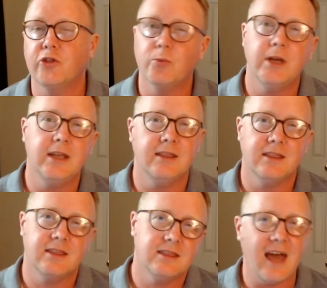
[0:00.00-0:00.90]

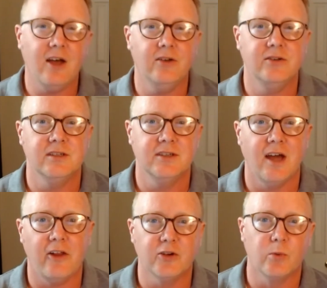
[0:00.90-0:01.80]

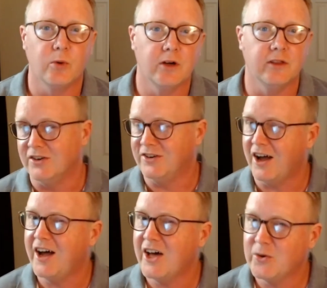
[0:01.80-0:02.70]
$3,000 worth of
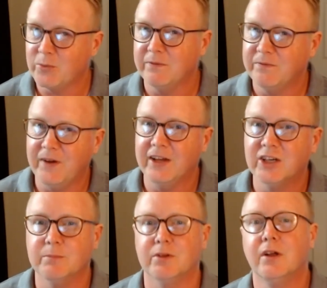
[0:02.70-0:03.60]

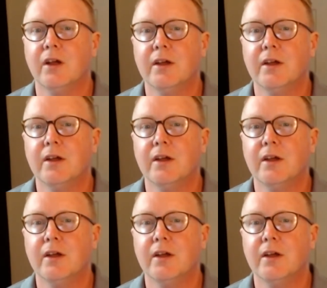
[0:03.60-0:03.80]
non-refundable